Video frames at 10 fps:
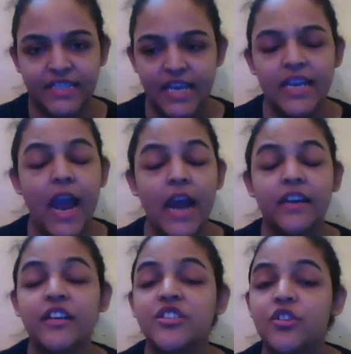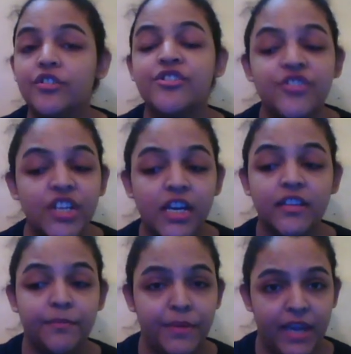seeing and it does not trigger
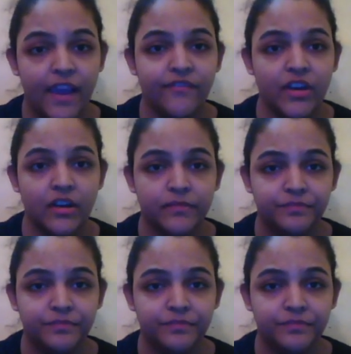the behavior.